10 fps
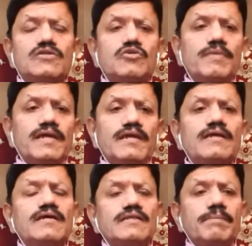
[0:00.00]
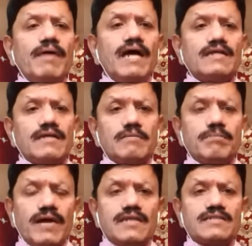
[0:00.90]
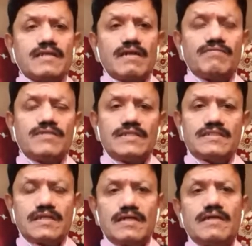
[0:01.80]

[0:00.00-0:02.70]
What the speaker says: to be the part and parcel of this